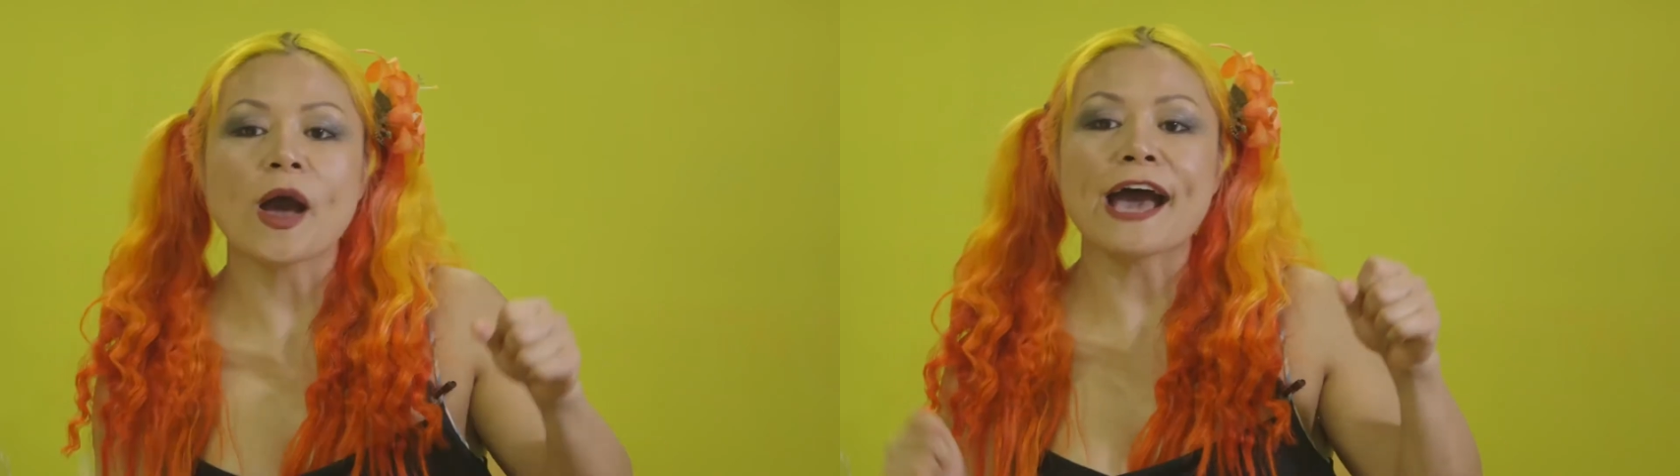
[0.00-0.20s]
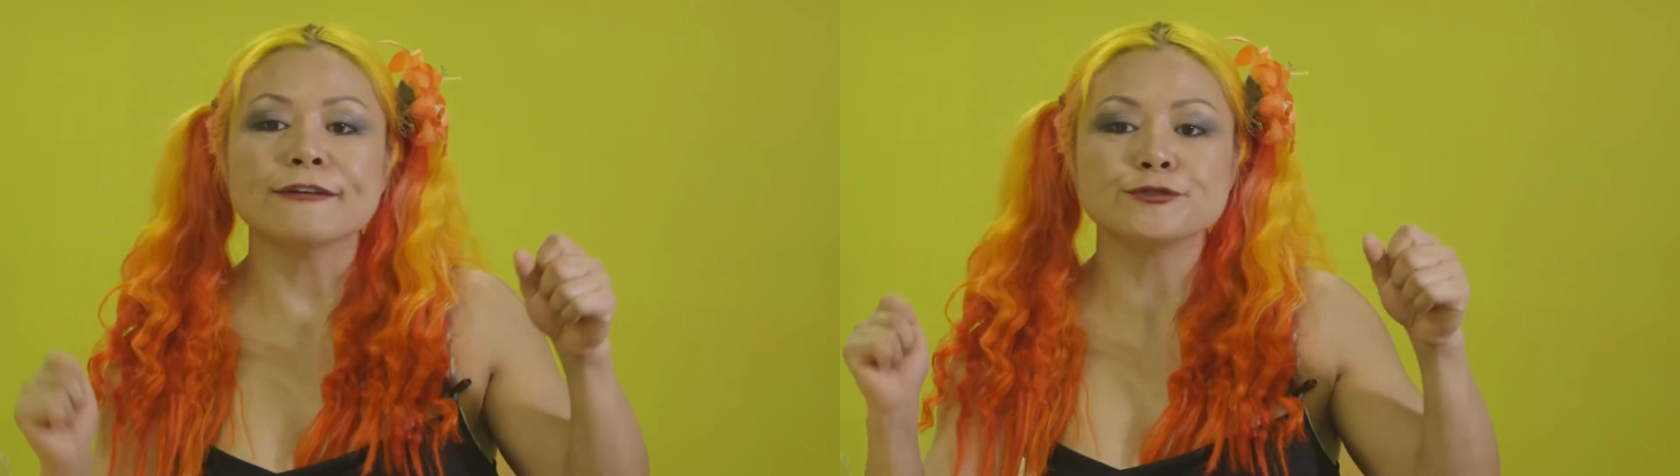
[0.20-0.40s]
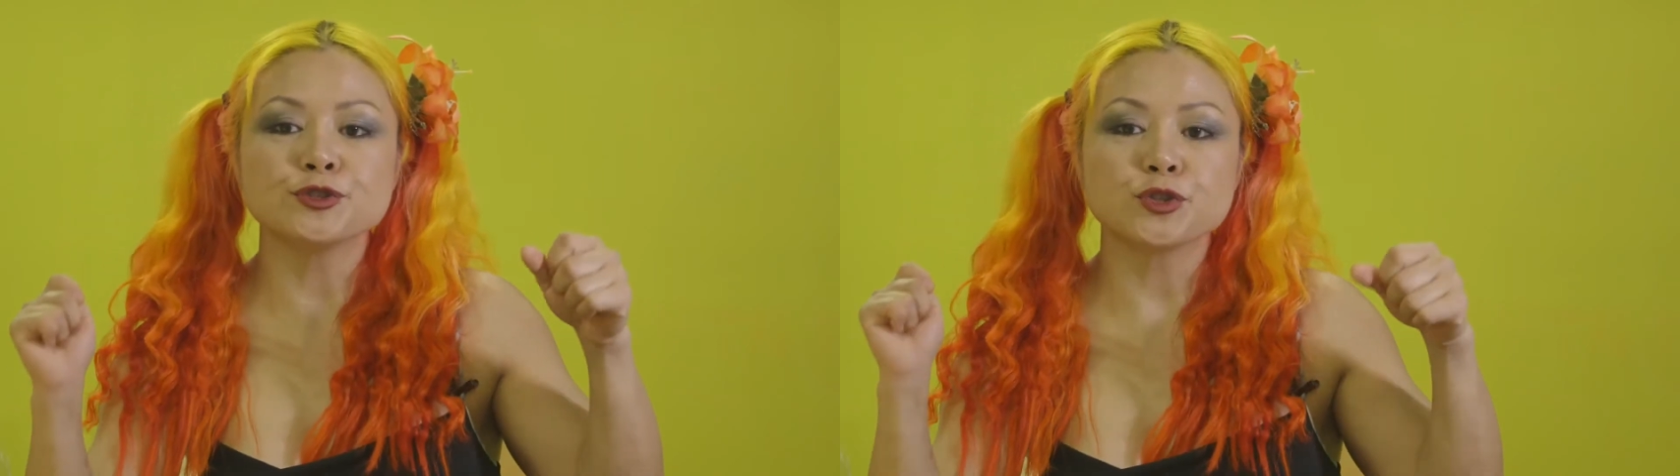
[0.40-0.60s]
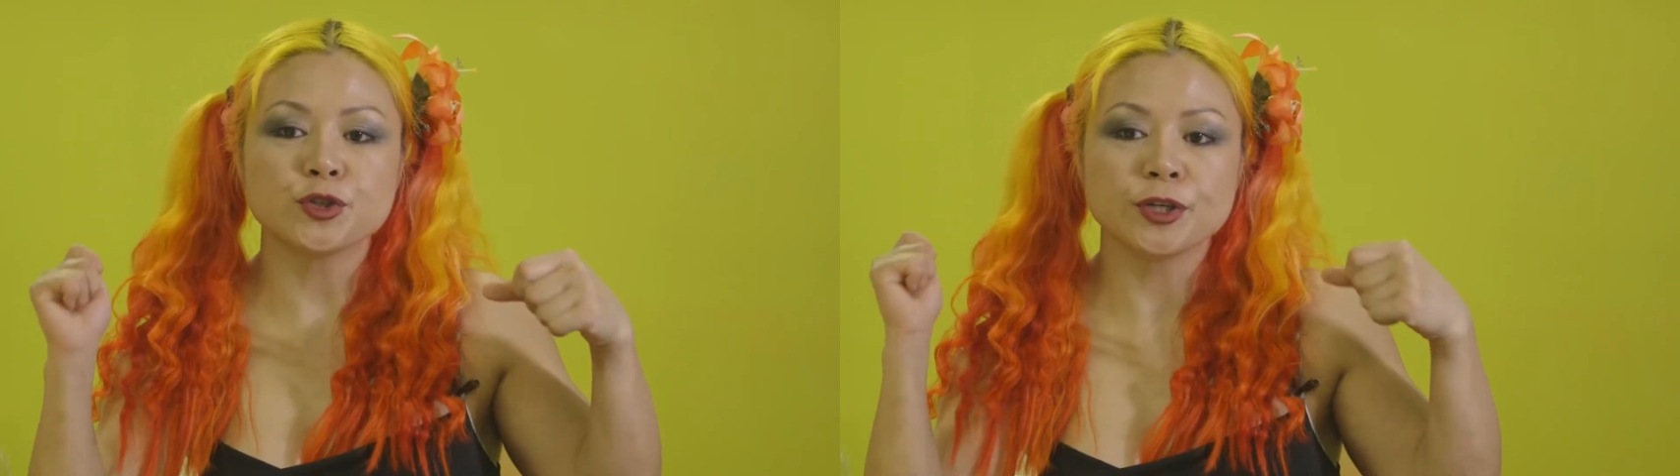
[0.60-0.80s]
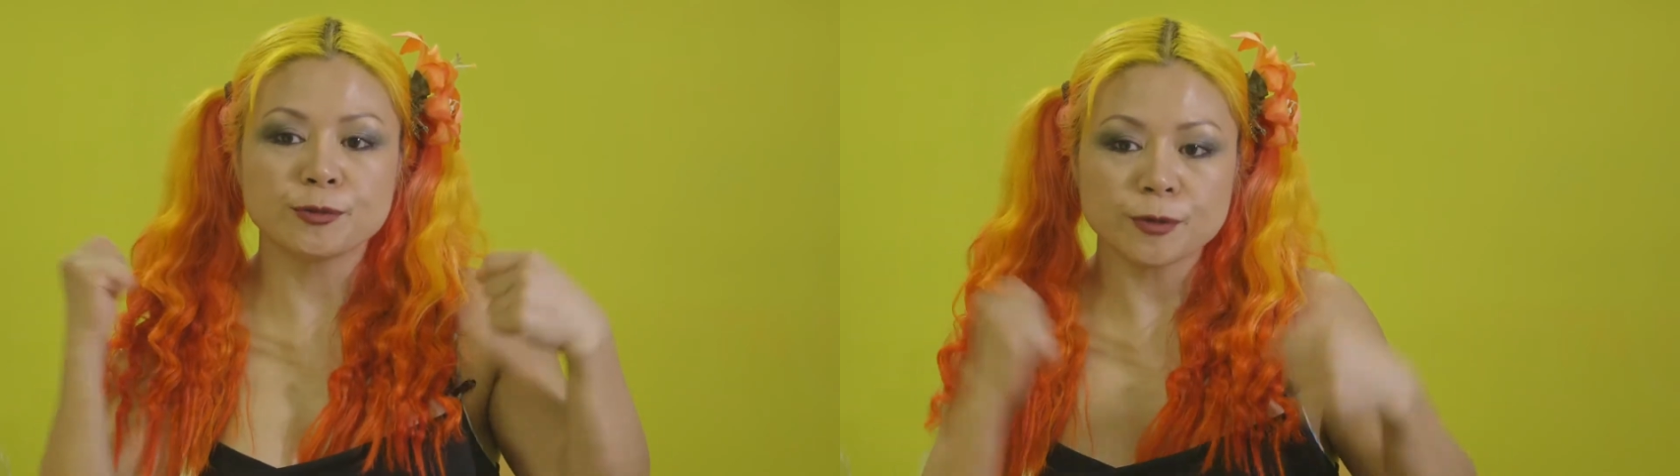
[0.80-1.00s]

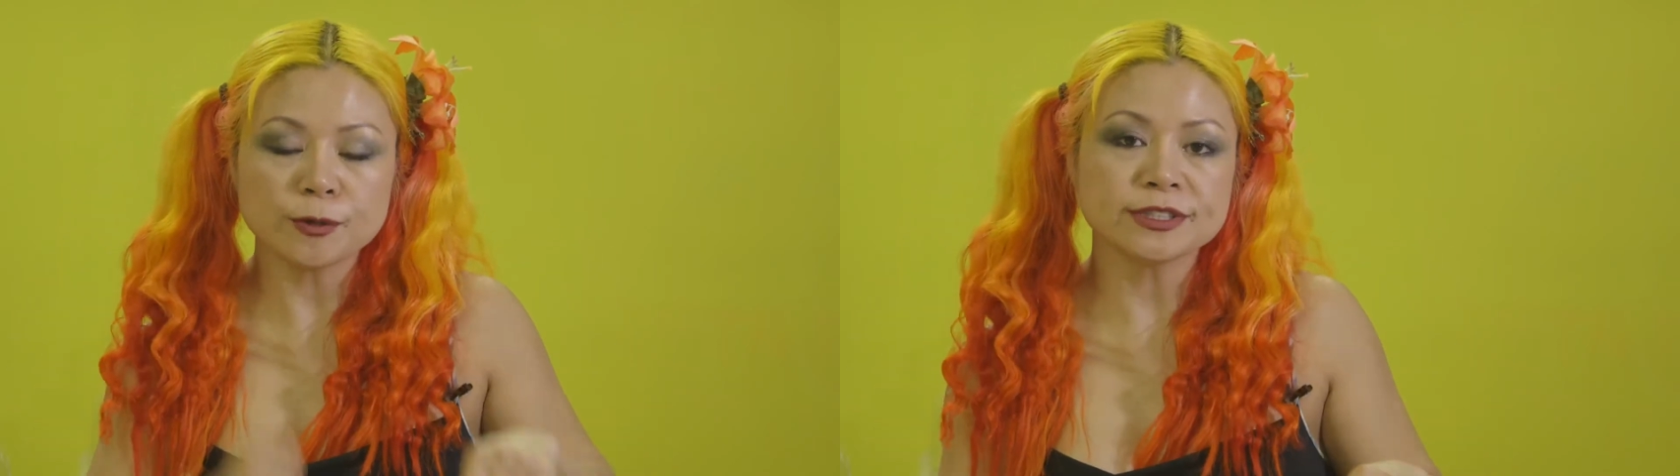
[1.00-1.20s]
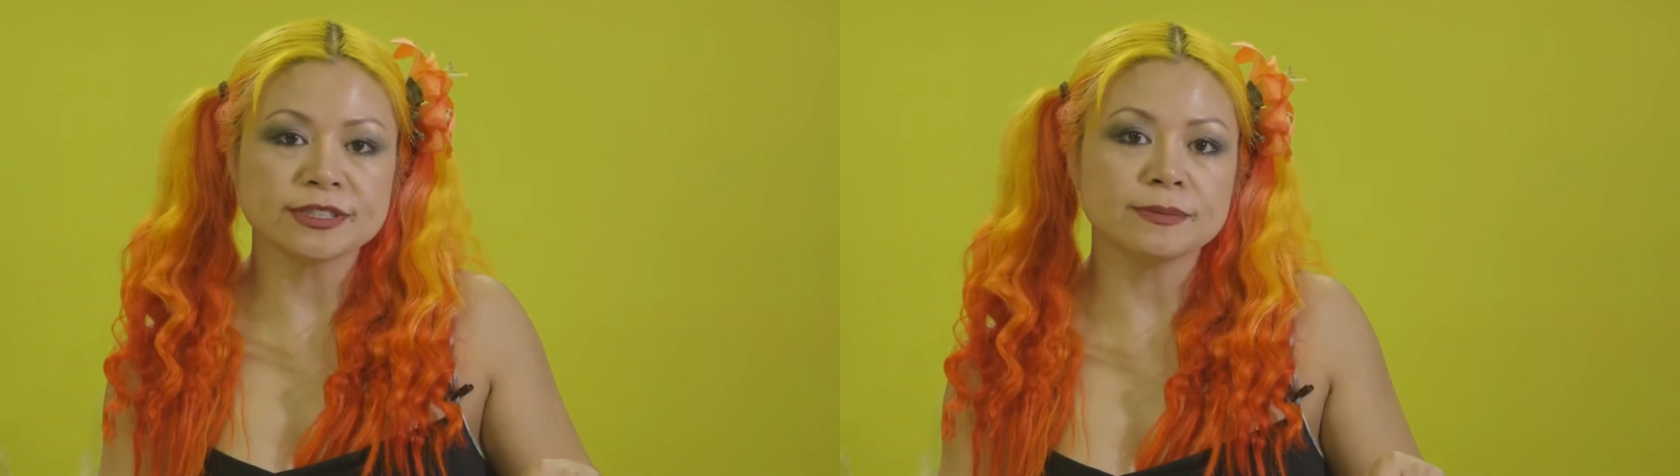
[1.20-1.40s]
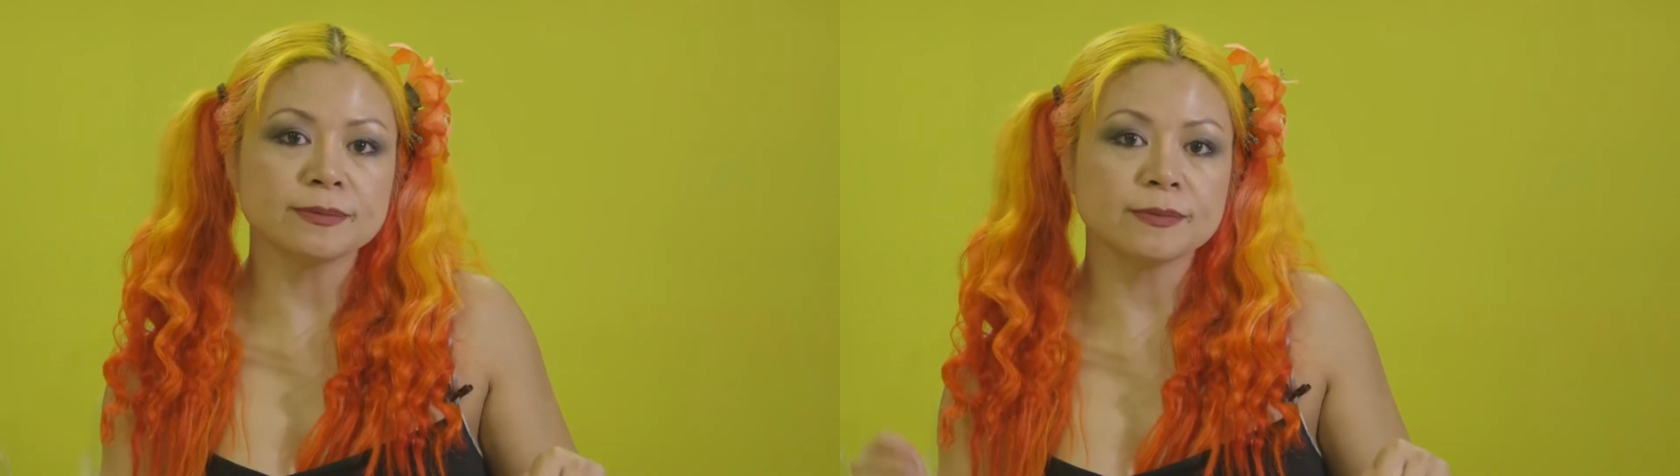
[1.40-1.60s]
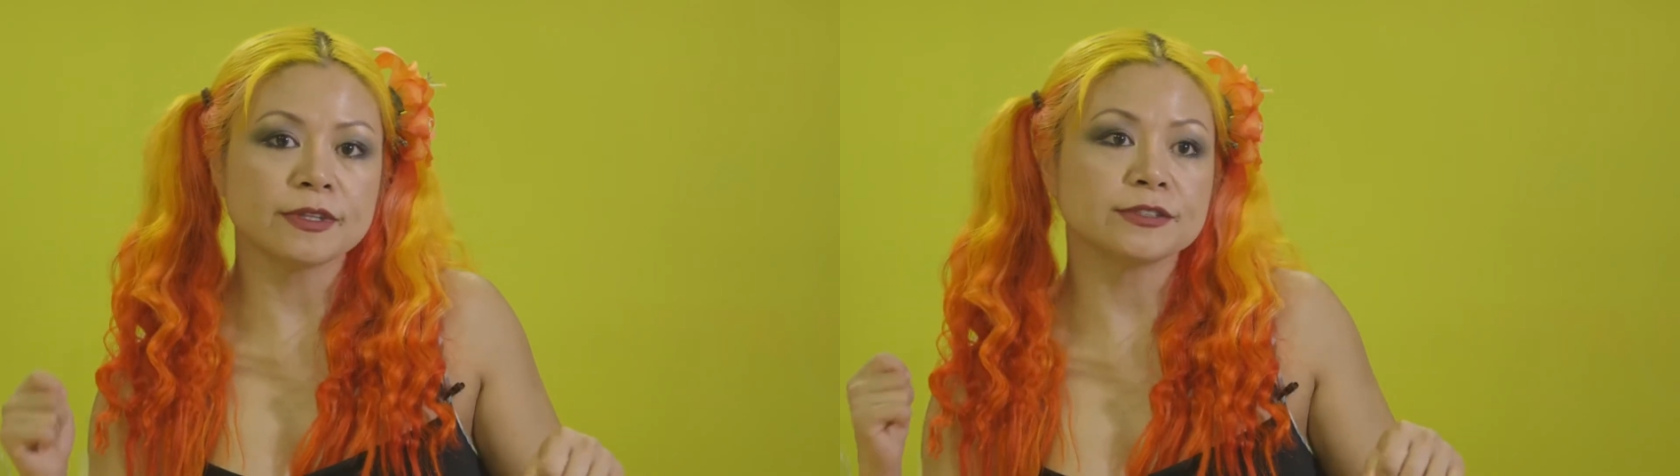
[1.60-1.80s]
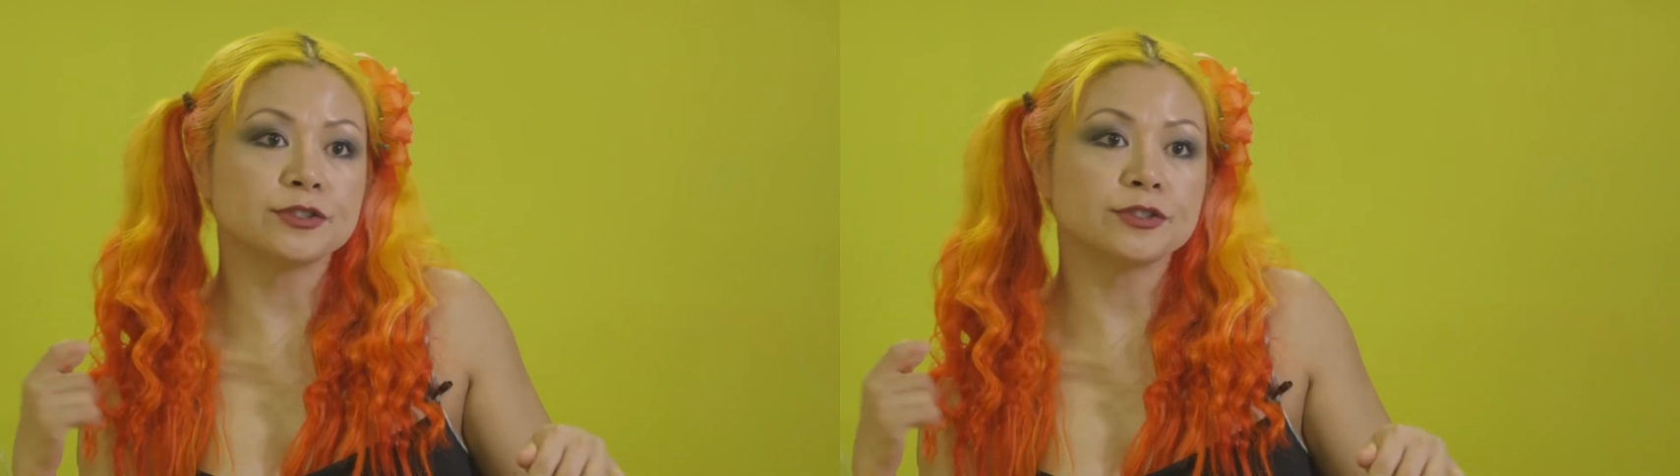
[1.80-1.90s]
After he rolls them, the